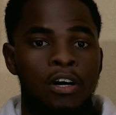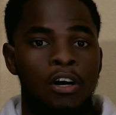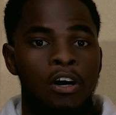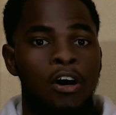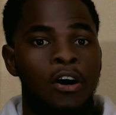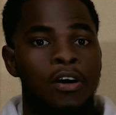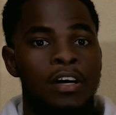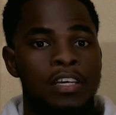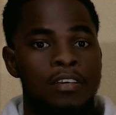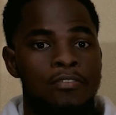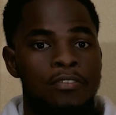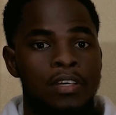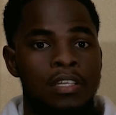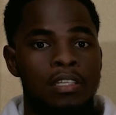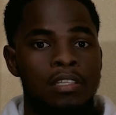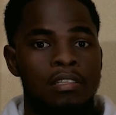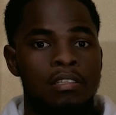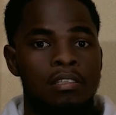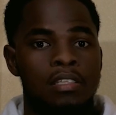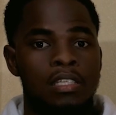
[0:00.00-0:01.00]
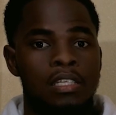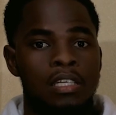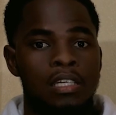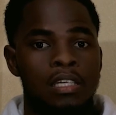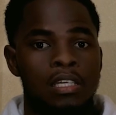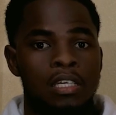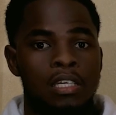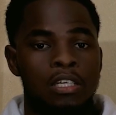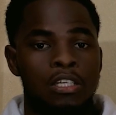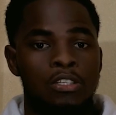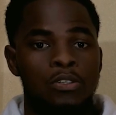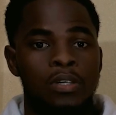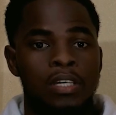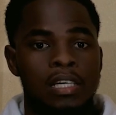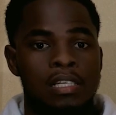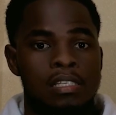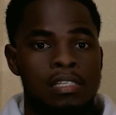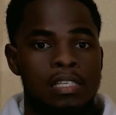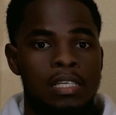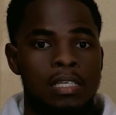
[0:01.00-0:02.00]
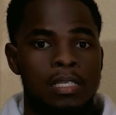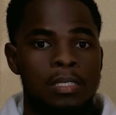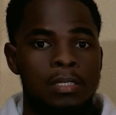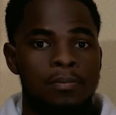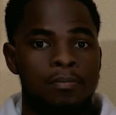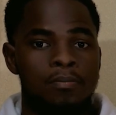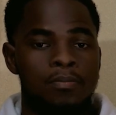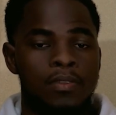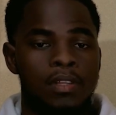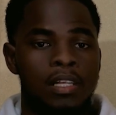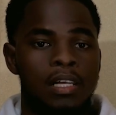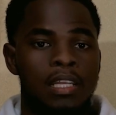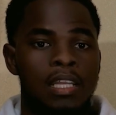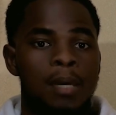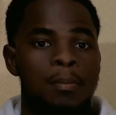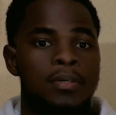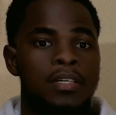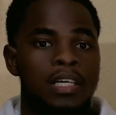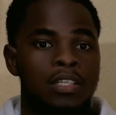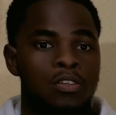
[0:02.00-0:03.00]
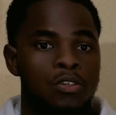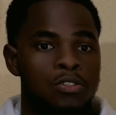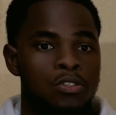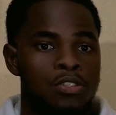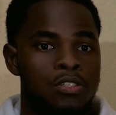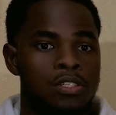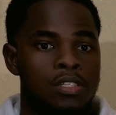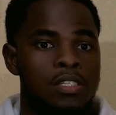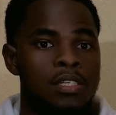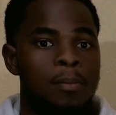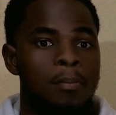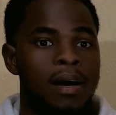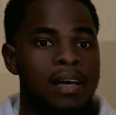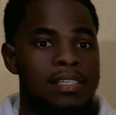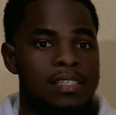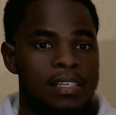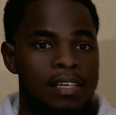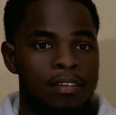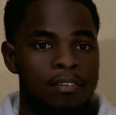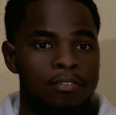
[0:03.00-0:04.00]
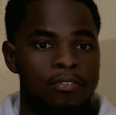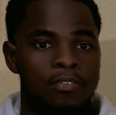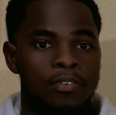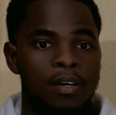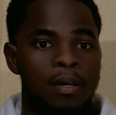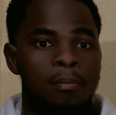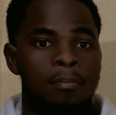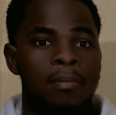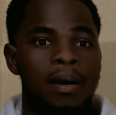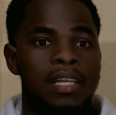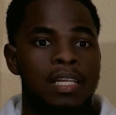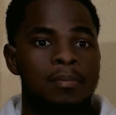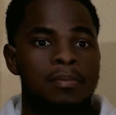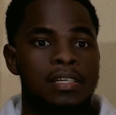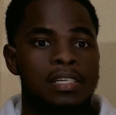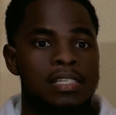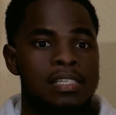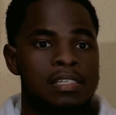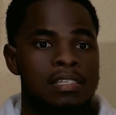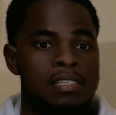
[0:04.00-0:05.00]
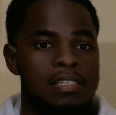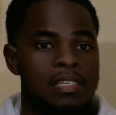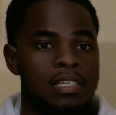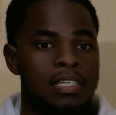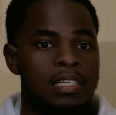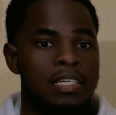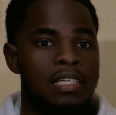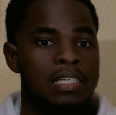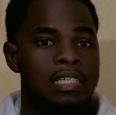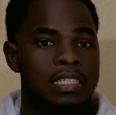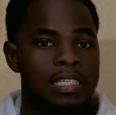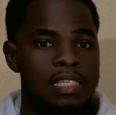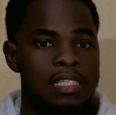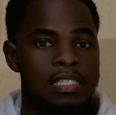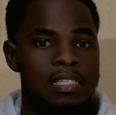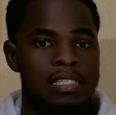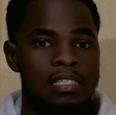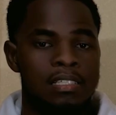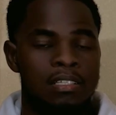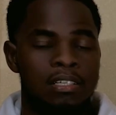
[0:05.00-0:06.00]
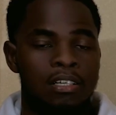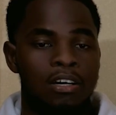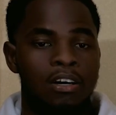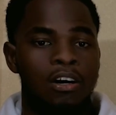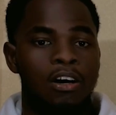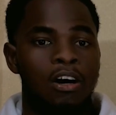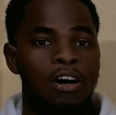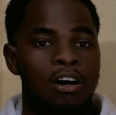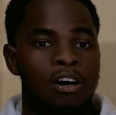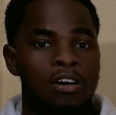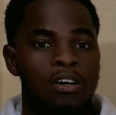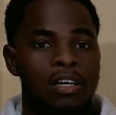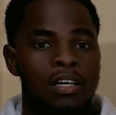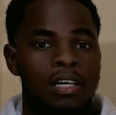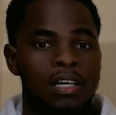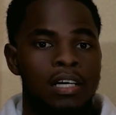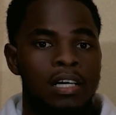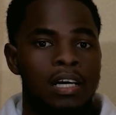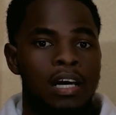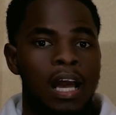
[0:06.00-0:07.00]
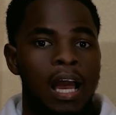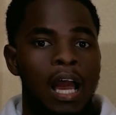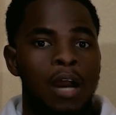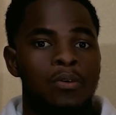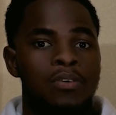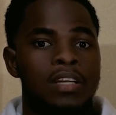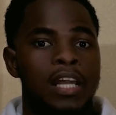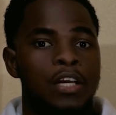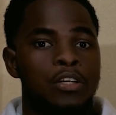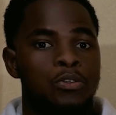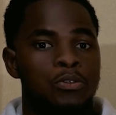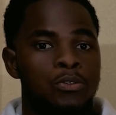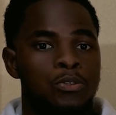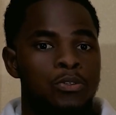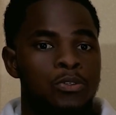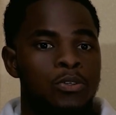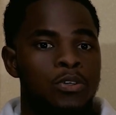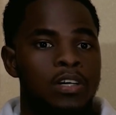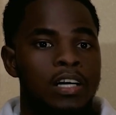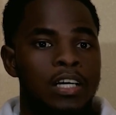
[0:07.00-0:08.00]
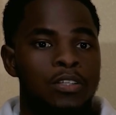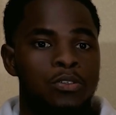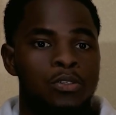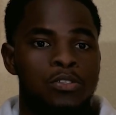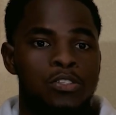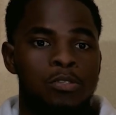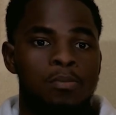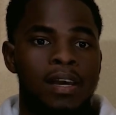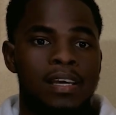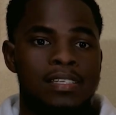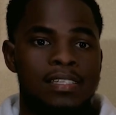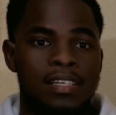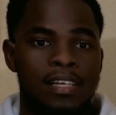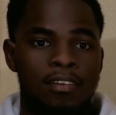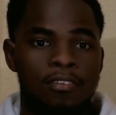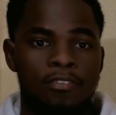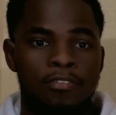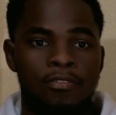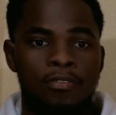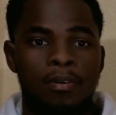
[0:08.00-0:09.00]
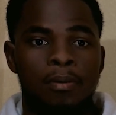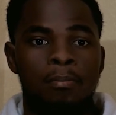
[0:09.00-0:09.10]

Or even you can say, let me introduce myself. My name is Gensley, or I would like to introduce myself.